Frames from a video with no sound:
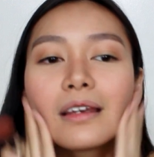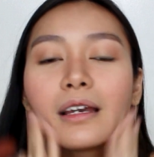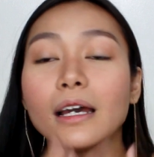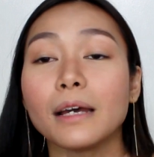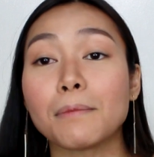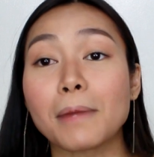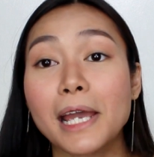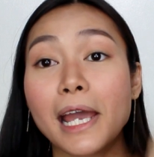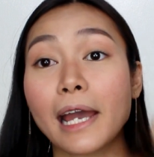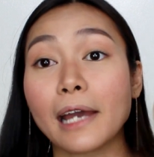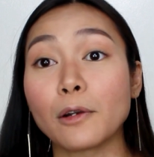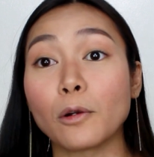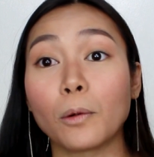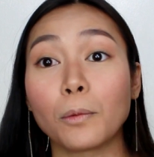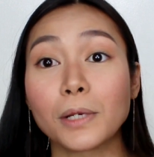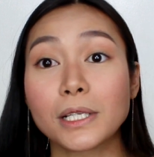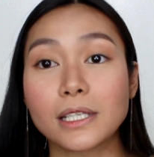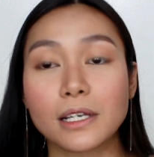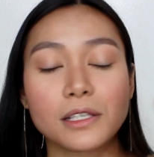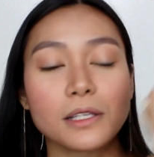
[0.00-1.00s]
And my hand
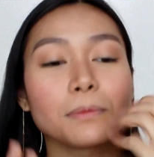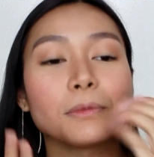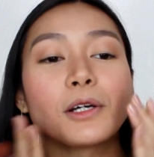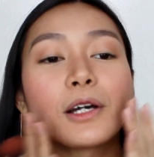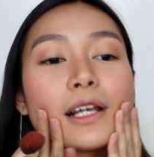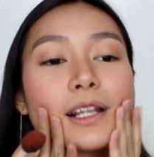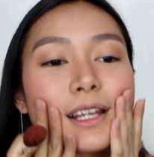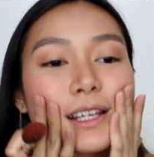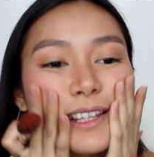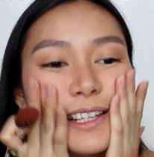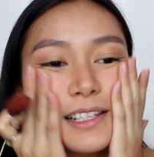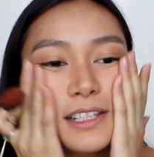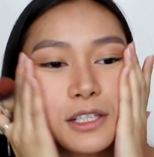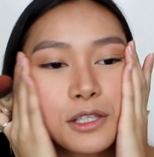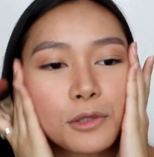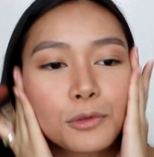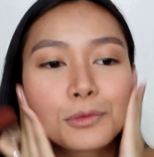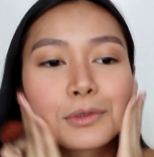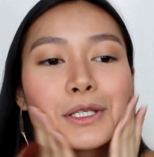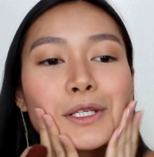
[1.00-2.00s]
always ends up looking like this.
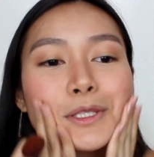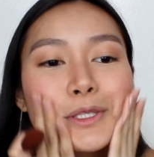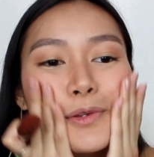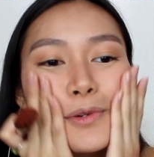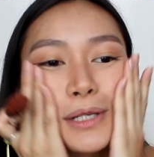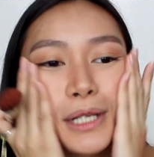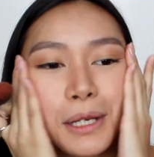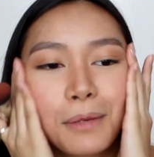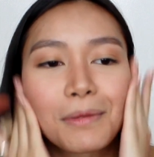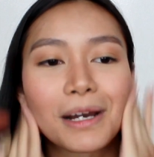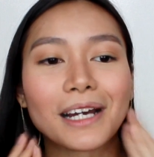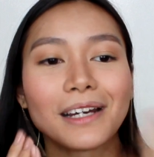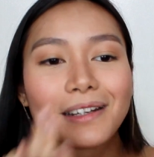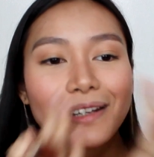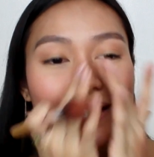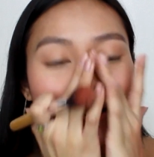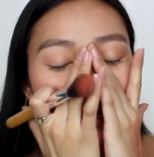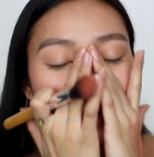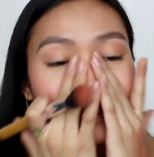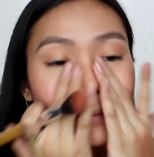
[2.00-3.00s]
It's really bad.
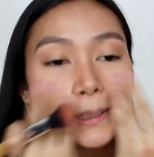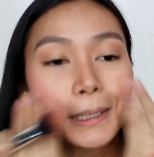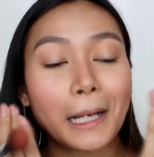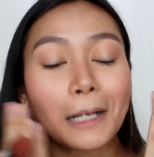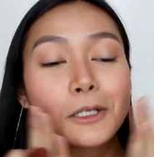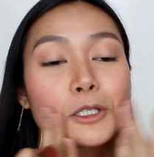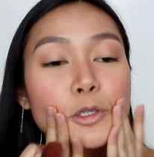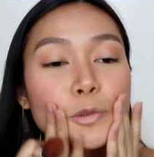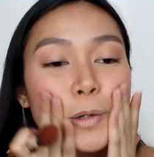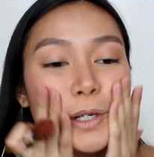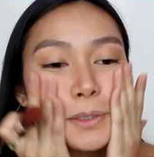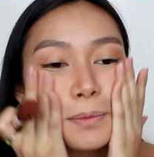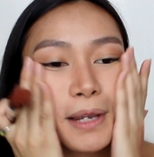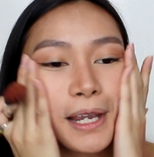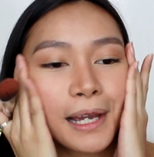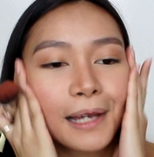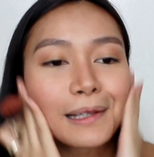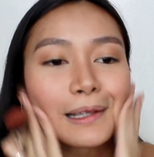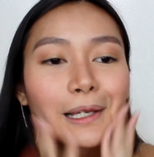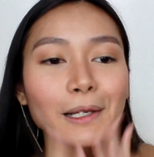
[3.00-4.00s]
But I can just wash my
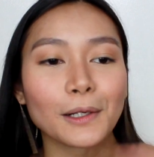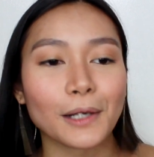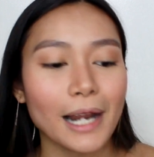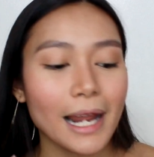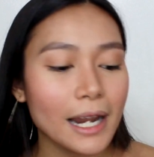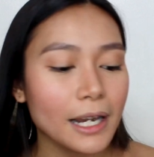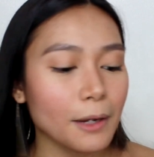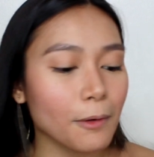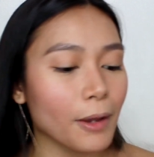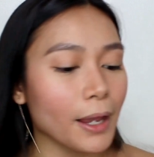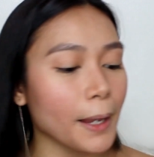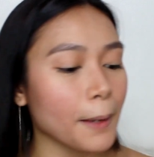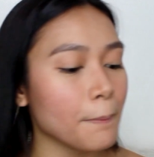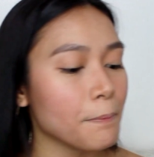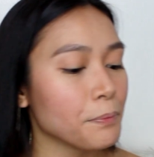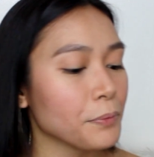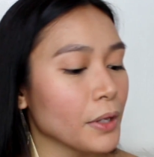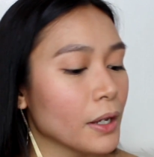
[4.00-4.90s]
hand later anyway.